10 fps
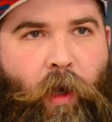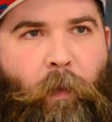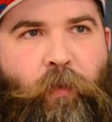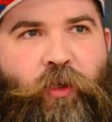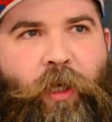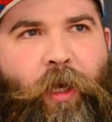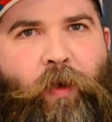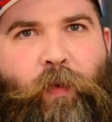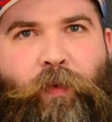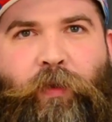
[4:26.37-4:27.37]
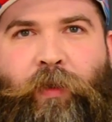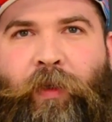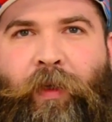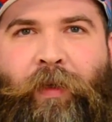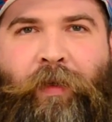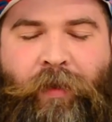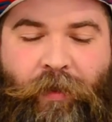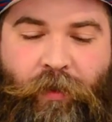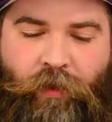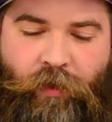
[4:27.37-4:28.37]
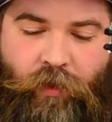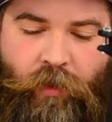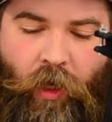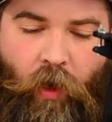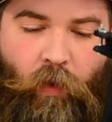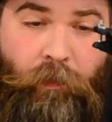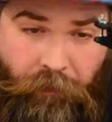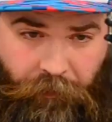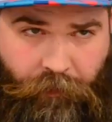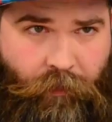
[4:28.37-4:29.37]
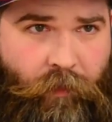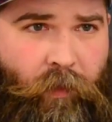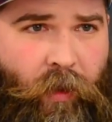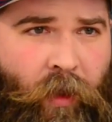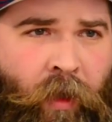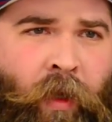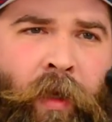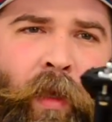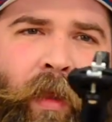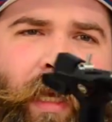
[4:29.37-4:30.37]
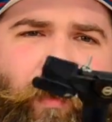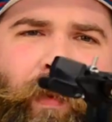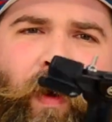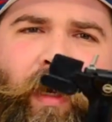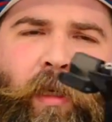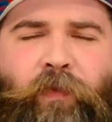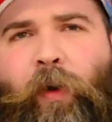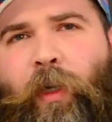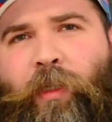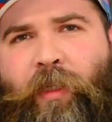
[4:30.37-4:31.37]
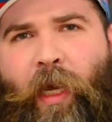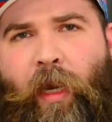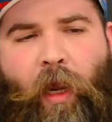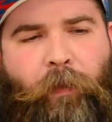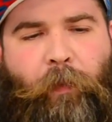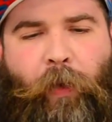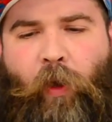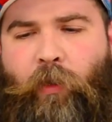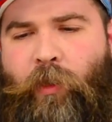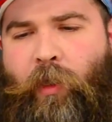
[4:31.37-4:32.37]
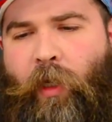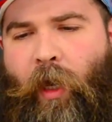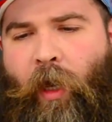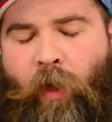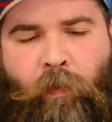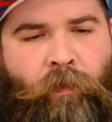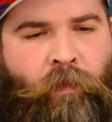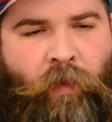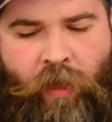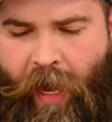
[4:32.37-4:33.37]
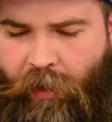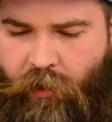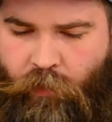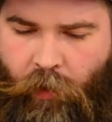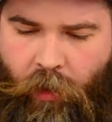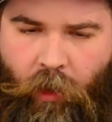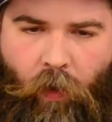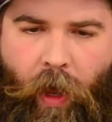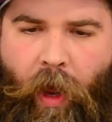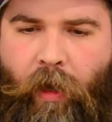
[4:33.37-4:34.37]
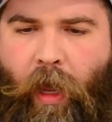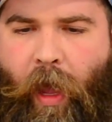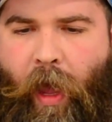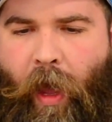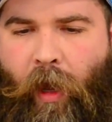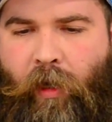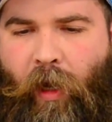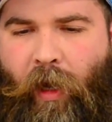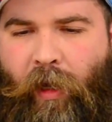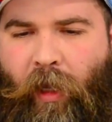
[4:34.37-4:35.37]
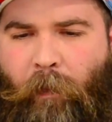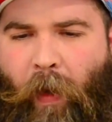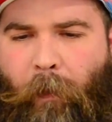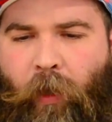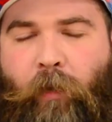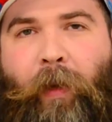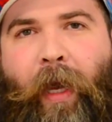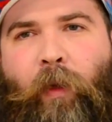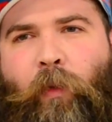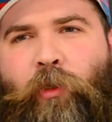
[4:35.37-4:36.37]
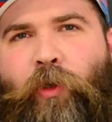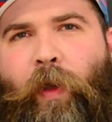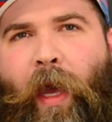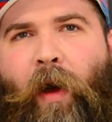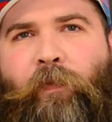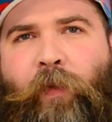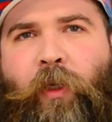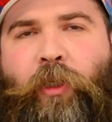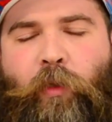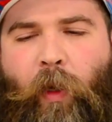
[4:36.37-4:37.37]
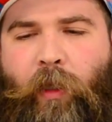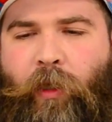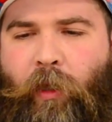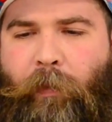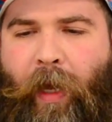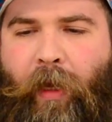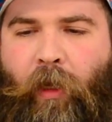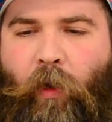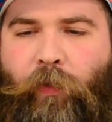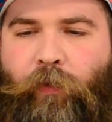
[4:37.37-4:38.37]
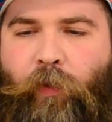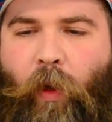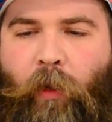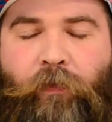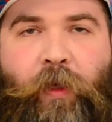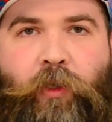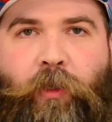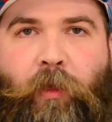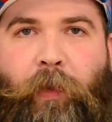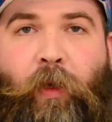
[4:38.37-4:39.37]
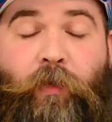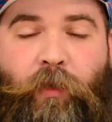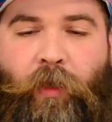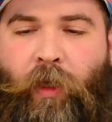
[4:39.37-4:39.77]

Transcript: Up she goes. So, that's about it as far as setting up the post. Next, we're going to go ahead and get it popped on the bike, and we'll show you how it functions while it's on the bike and go through all the features of the post.